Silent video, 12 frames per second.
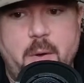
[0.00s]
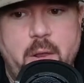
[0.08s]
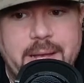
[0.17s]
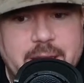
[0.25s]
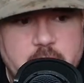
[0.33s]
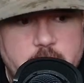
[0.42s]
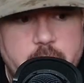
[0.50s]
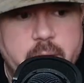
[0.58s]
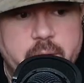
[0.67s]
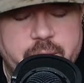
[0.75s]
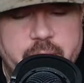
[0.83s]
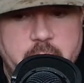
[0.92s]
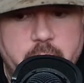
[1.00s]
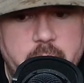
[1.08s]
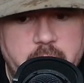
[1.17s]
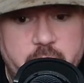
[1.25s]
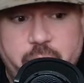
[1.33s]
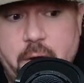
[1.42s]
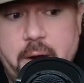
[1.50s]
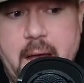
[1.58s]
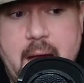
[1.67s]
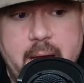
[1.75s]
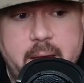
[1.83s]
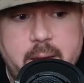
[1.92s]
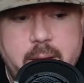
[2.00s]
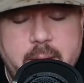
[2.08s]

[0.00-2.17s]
IQ and their feel is very high,